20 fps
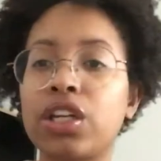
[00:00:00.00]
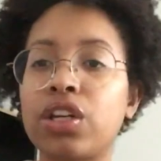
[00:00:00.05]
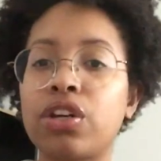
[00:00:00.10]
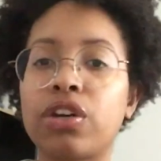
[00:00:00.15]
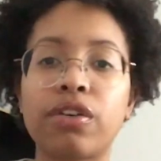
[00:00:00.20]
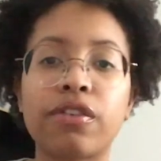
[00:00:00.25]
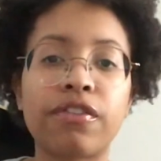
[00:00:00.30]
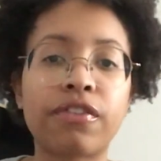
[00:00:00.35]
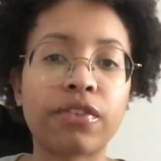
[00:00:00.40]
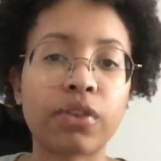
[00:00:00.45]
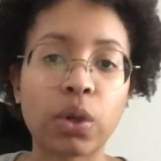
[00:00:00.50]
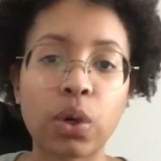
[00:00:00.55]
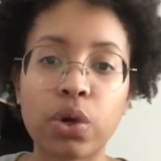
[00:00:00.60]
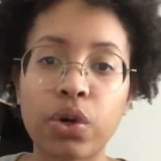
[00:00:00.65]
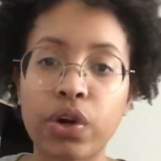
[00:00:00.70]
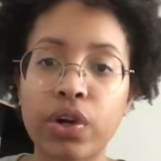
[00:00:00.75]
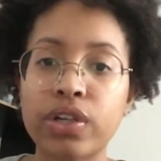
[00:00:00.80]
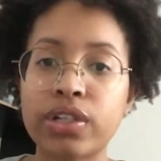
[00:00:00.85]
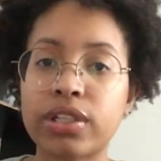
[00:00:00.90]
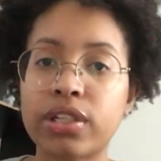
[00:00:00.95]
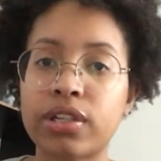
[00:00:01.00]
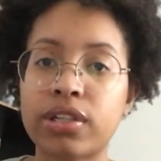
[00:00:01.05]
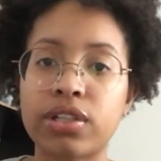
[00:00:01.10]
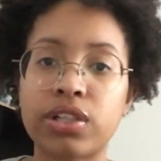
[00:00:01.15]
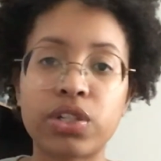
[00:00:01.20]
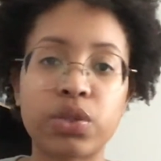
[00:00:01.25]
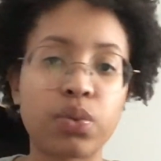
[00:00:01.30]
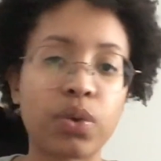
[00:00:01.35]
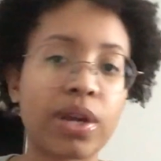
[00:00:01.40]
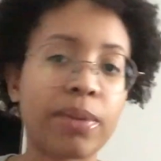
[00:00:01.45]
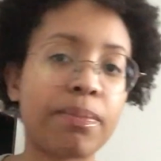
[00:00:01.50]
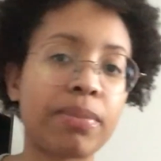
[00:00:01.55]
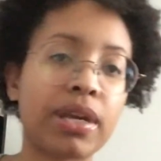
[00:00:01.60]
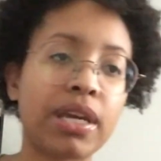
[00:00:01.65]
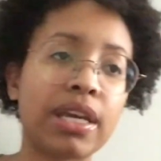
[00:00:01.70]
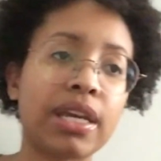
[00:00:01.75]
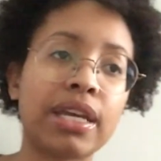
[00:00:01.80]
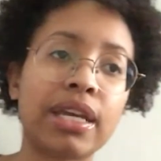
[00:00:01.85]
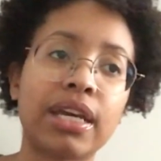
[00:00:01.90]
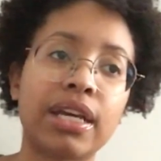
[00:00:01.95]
your floors and sweeping